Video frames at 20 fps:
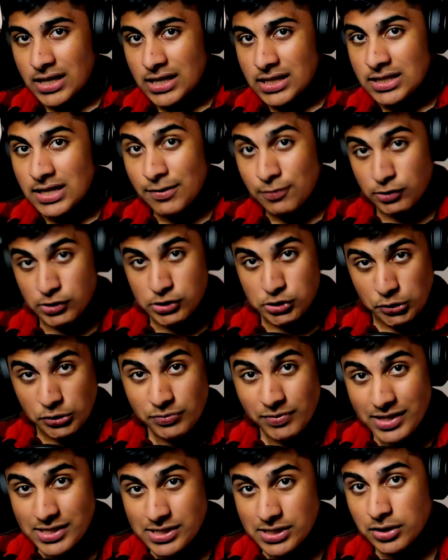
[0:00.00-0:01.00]
If your screen
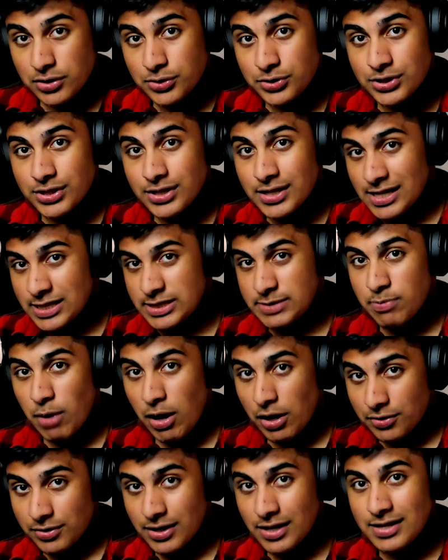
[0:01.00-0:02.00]
resolution is
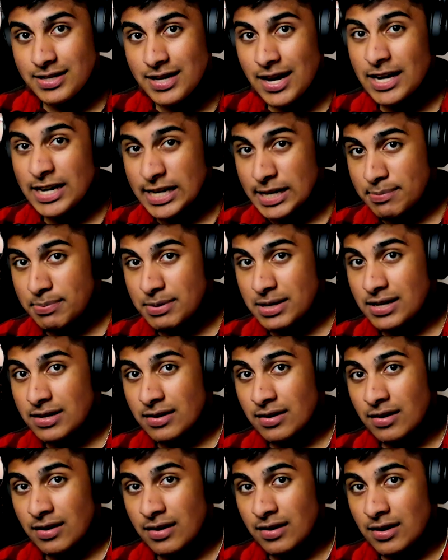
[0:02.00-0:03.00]
smaller than 1080p,
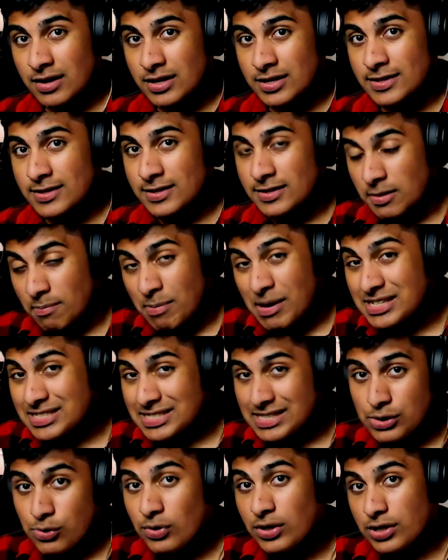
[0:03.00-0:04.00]
the best
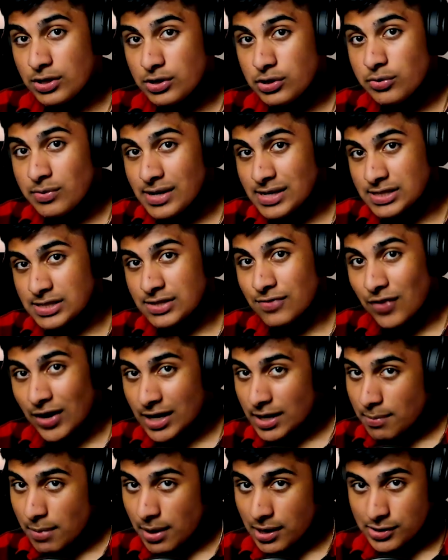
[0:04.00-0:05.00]
thing you can do is to find a
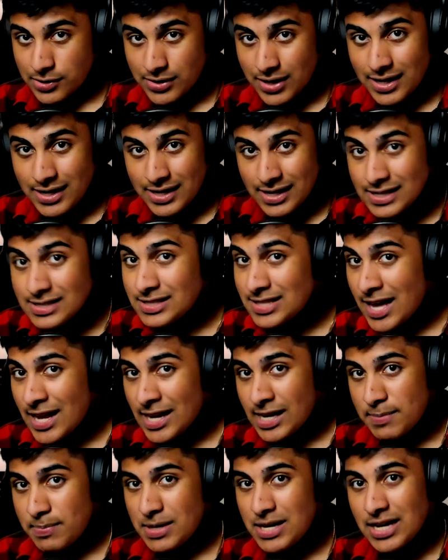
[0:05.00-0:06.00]
monitor that is
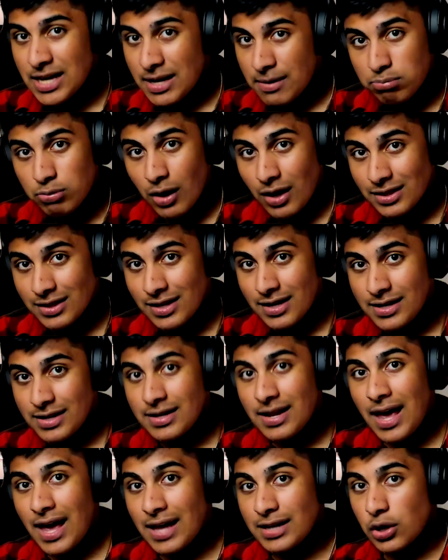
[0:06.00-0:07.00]
1080p and plug that in
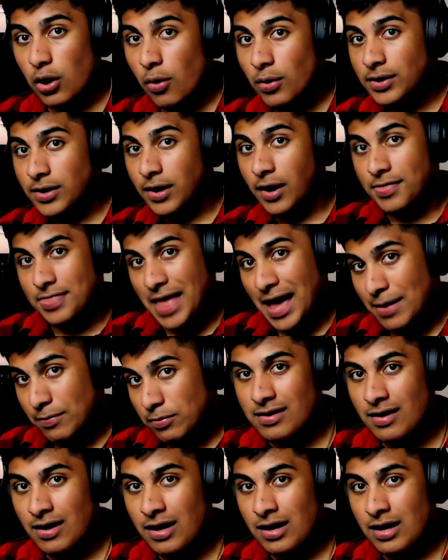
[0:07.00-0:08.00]
and code on that
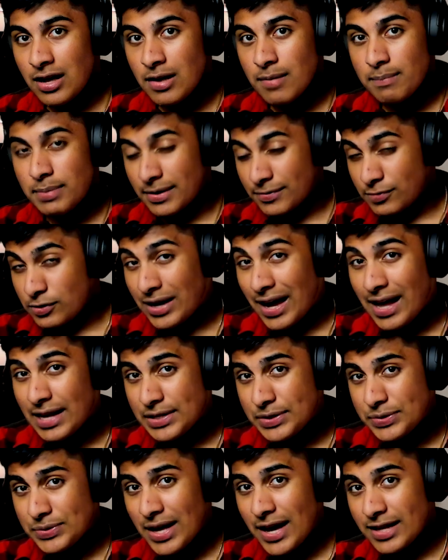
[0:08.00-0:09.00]
one. But if you can't
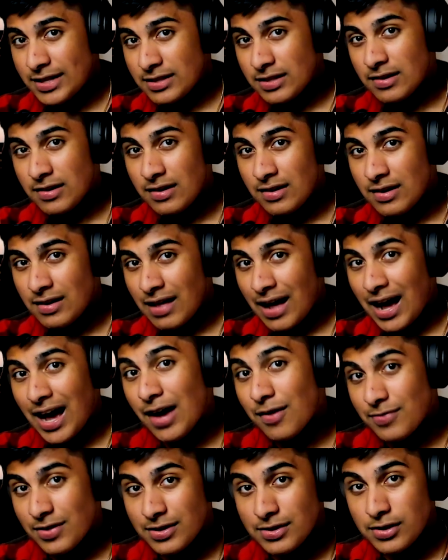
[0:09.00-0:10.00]
do that, I
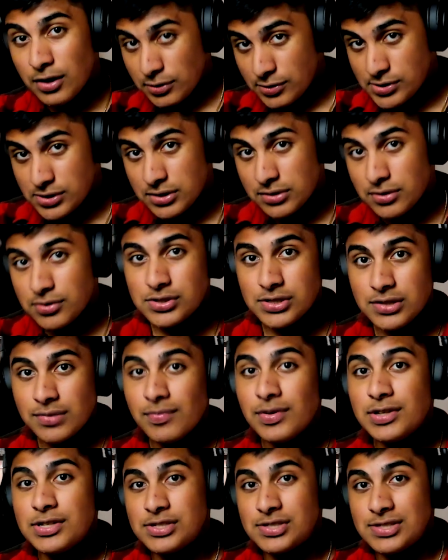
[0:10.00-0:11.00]
have another solution, which is to